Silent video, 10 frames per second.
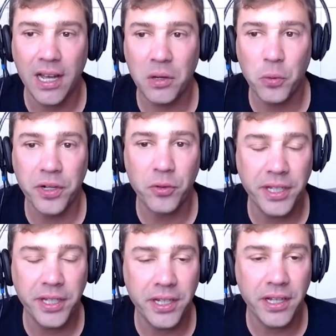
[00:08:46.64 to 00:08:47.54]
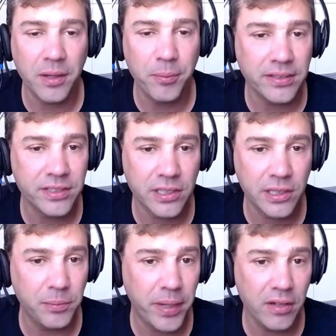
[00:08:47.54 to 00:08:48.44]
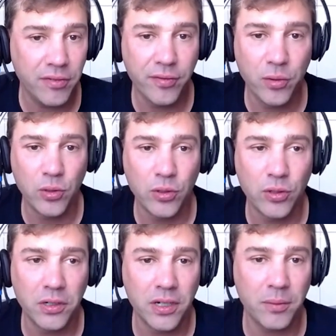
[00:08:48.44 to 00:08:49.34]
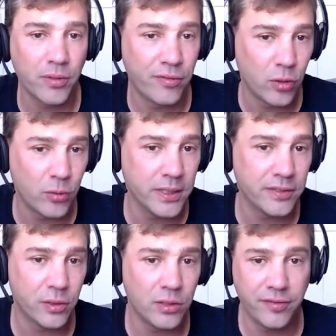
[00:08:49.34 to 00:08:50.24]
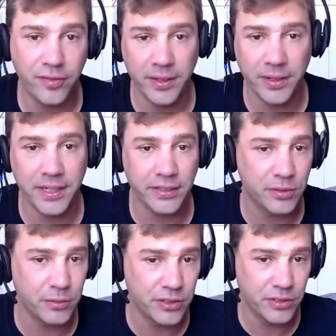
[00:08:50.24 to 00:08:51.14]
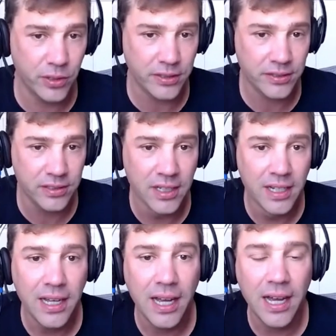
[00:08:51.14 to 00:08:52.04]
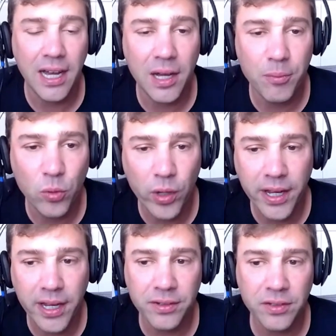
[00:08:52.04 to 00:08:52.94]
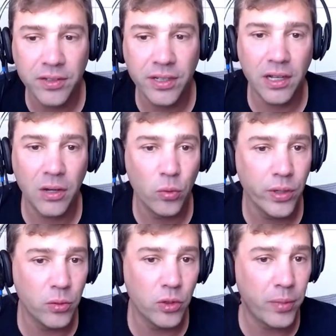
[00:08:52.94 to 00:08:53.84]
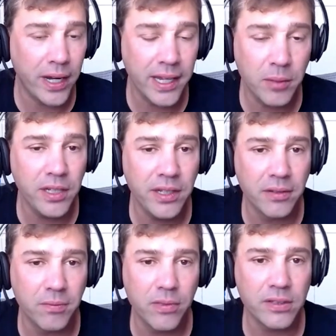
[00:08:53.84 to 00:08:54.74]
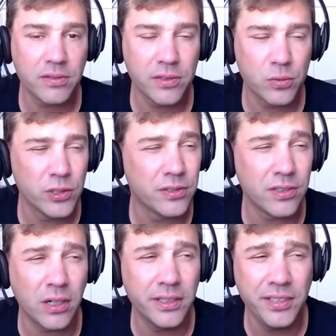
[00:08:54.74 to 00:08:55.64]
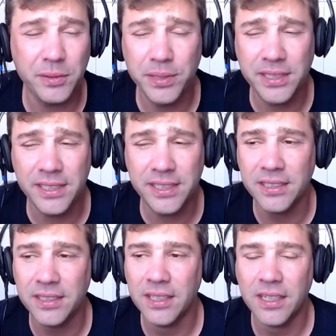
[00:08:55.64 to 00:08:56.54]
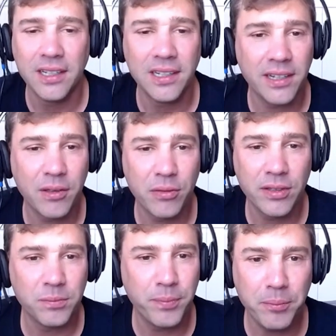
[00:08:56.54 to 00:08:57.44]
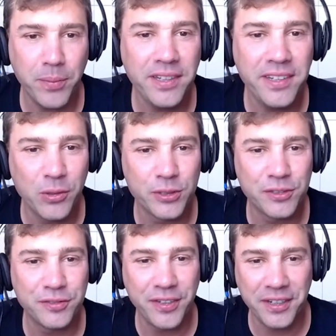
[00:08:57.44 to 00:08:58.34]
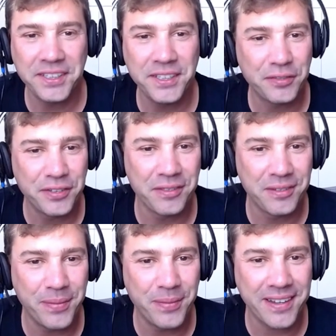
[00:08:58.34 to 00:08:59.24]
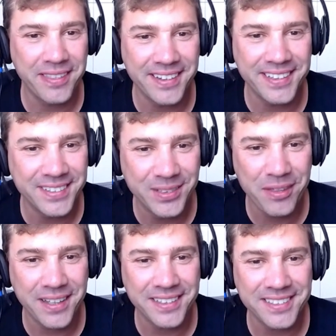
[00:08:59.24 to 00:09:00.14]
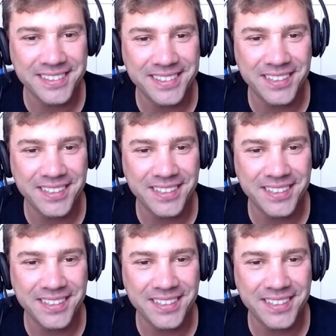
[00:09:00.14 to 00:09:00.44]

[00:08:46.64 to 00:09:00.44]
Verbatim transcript: uh, where we uh, basically pay for uh, performance for referring customers to us. Um, and uh, we were buying media. This was R T B. Like the media was very different back then in two thousand